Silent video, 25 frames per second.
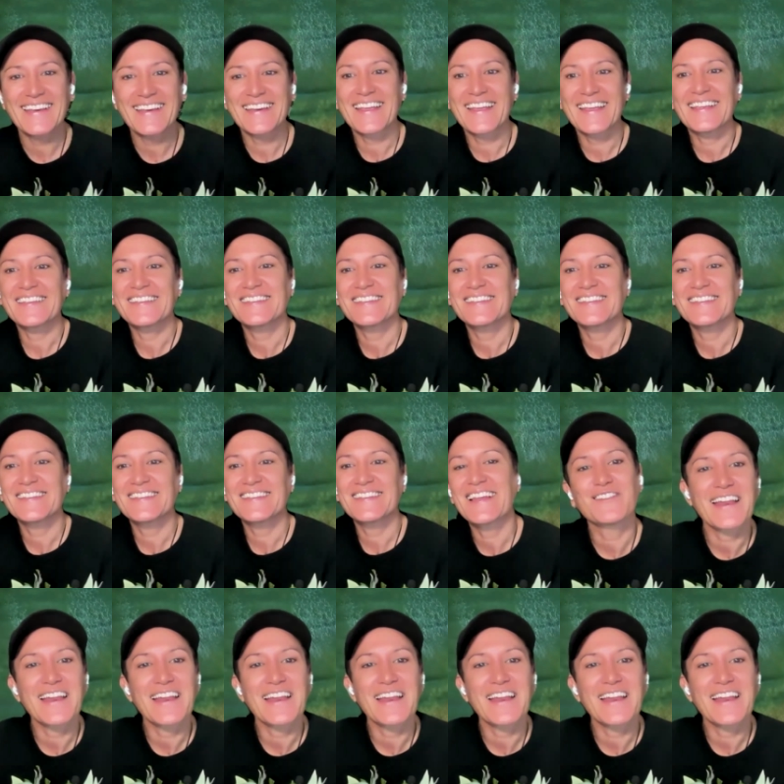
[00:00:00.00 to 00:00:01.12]
And as
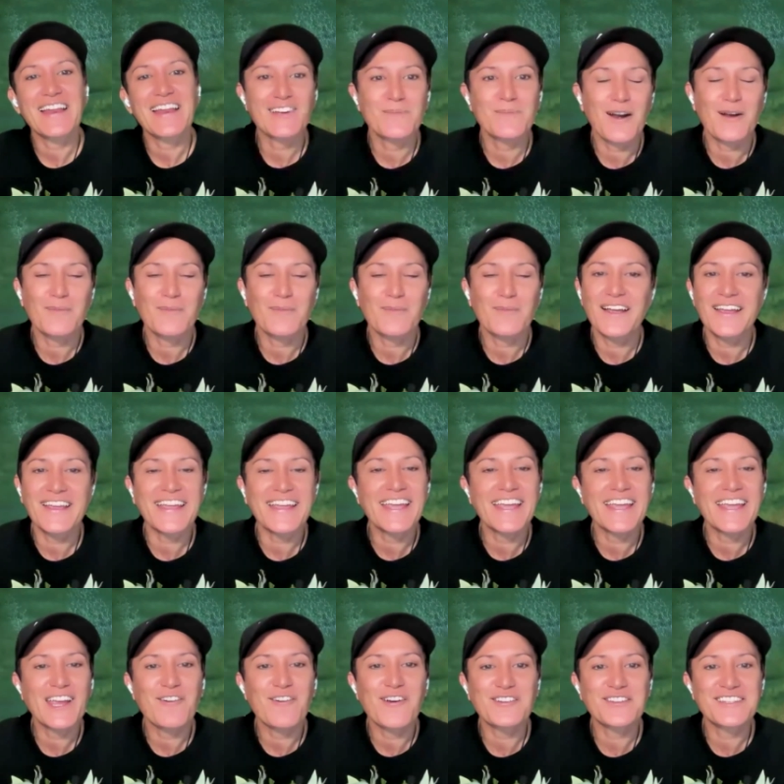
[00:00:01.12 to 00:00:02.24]
David Attenborough,
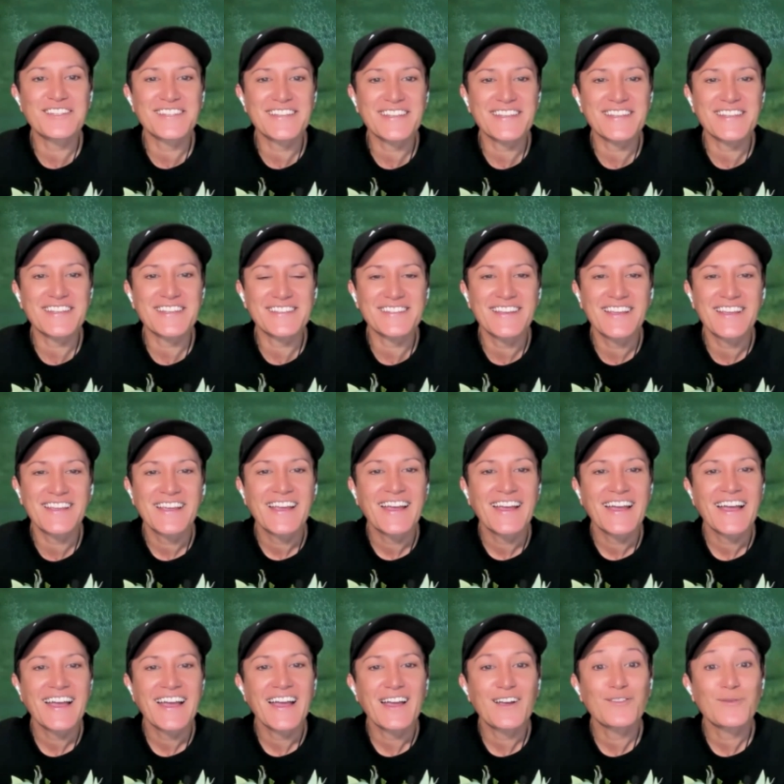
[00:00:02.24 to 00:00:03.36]
my hero, says,
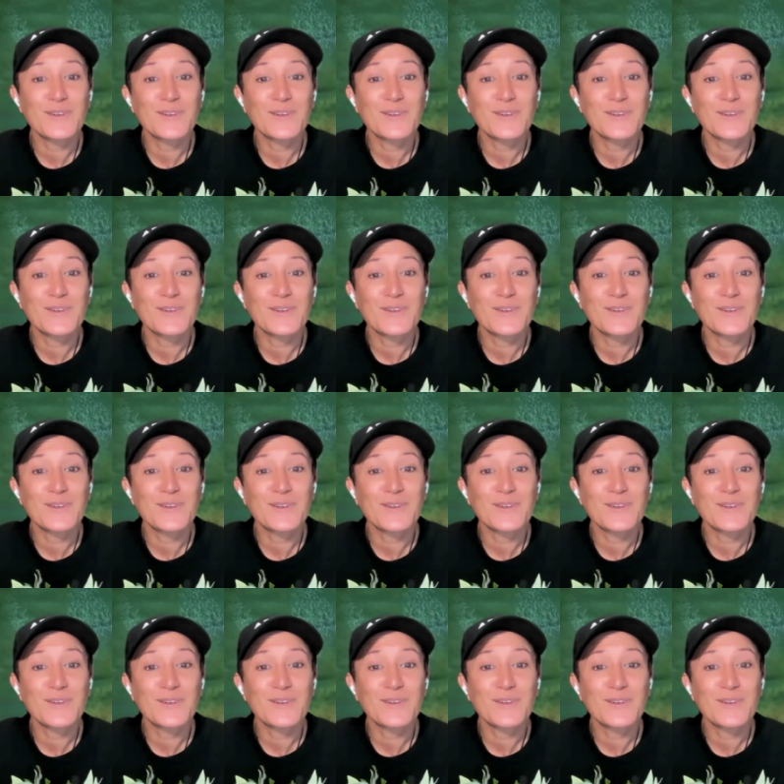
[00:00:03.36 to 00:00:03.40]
